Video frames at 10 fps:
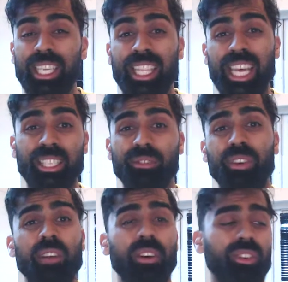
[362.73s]
to get that to
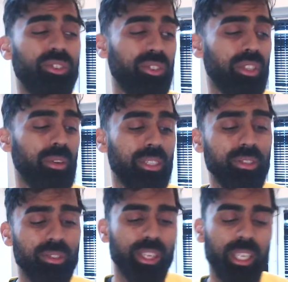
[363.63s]
500. So I
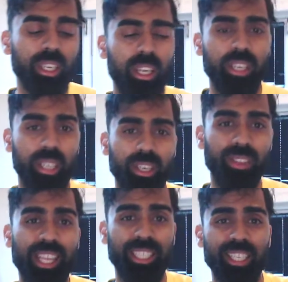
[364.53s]
do think, you know,
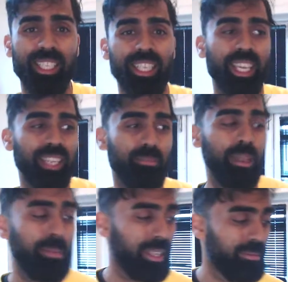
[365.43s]
that's going to take
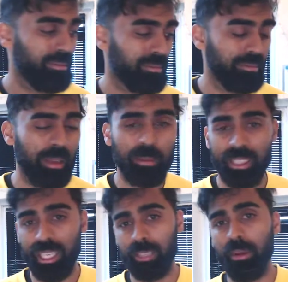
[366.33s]
maybe
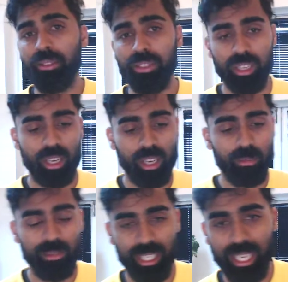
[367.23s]
6 months
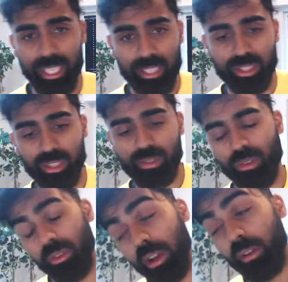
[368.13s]
to get it to,
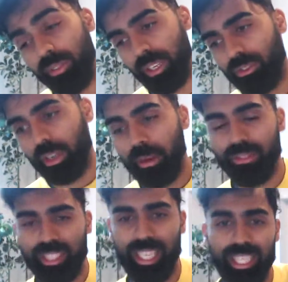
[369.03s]
or hopefully 3
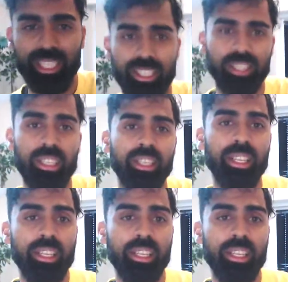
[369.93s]
months to get it to